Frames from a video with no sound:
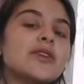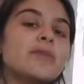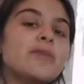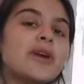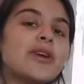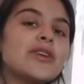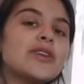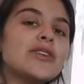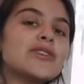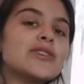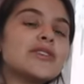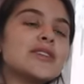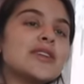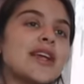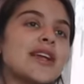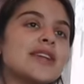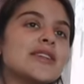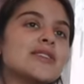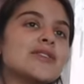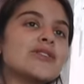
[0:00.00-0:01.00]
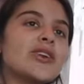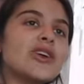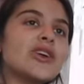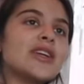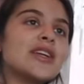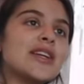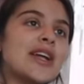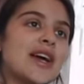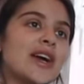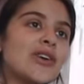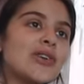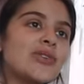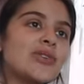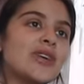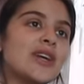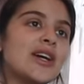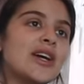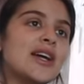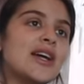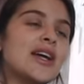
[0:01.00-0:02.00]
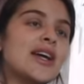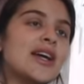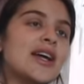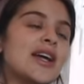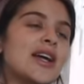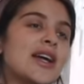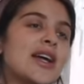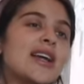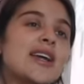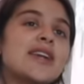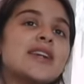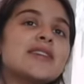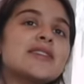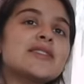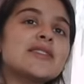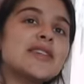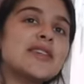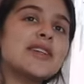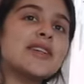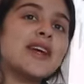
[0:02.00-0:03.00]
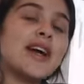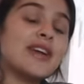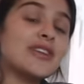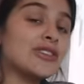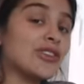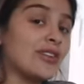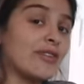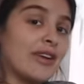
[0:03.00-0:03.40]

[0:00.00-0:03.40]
they're barely just getting started now it is the I took